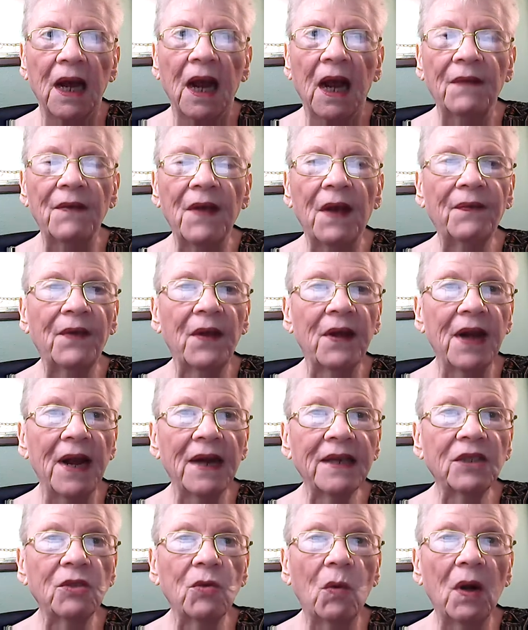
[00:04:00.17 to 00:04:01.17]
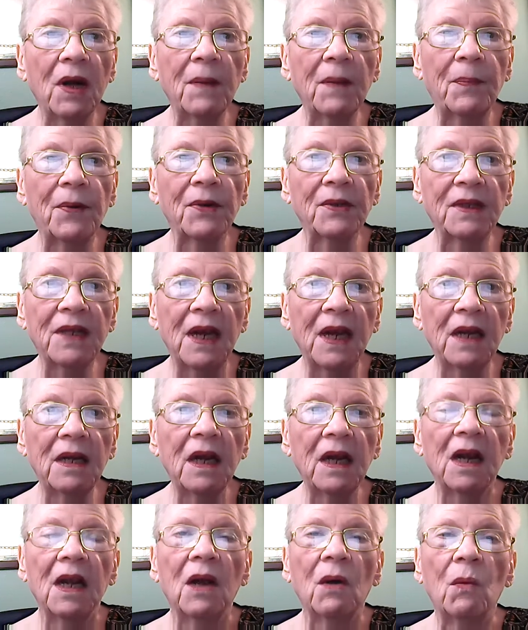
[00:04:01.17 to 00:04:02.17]
and that the next 20%
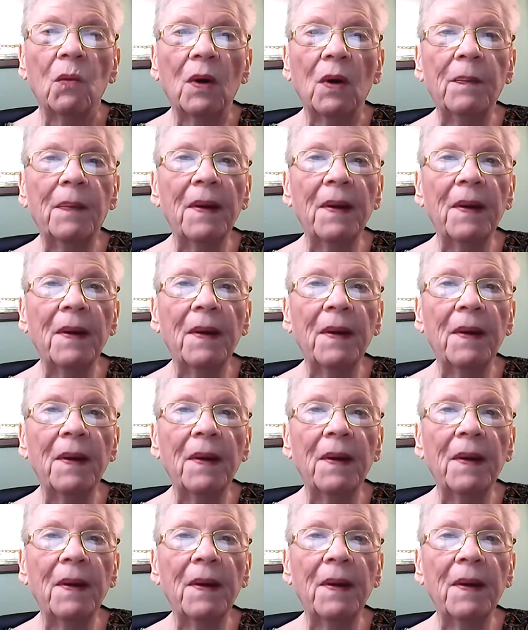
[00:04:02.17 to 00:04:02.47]
would